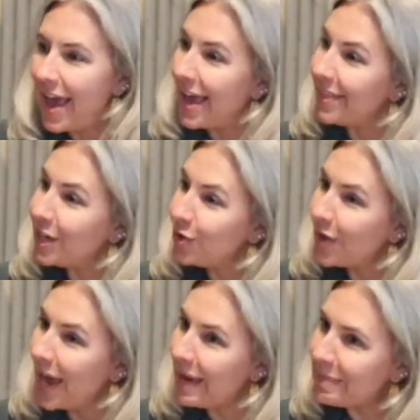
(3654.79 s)
and that you
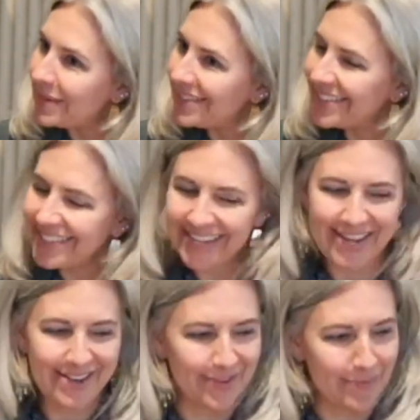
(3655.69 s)
came to
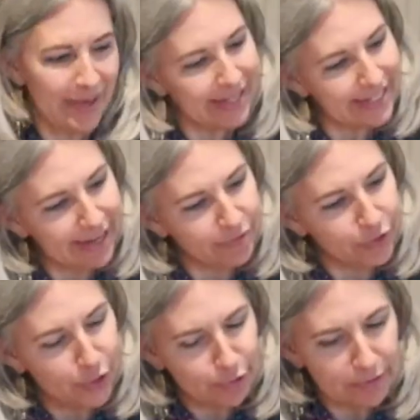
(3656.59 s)
sing with me this
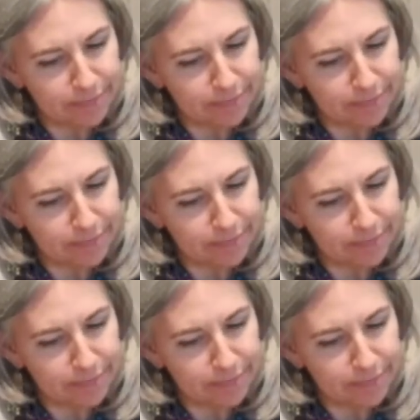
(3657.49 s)
afternoon.